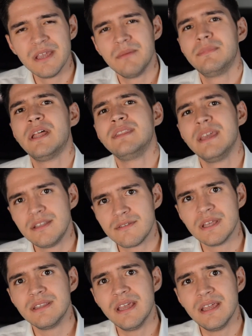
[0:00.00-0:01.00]
But at the end of
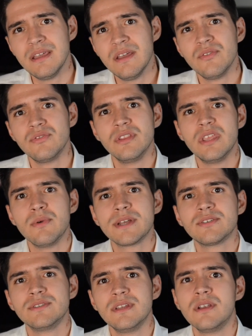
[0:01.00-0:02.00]
the day, the
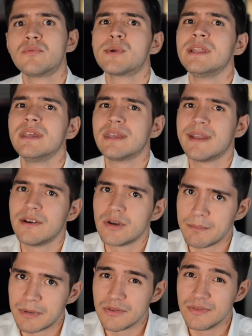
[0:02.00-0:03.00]
director didn't really care
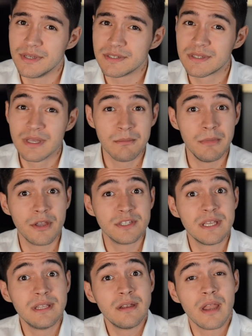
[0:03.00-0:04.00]
about this, because
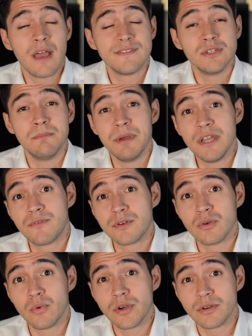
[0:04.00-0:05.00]
he didn't have to pay for the
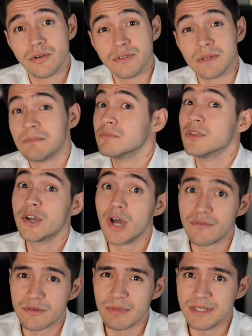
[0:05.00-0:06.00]
workers, the
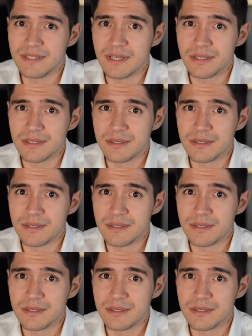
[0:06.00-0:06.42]
government did.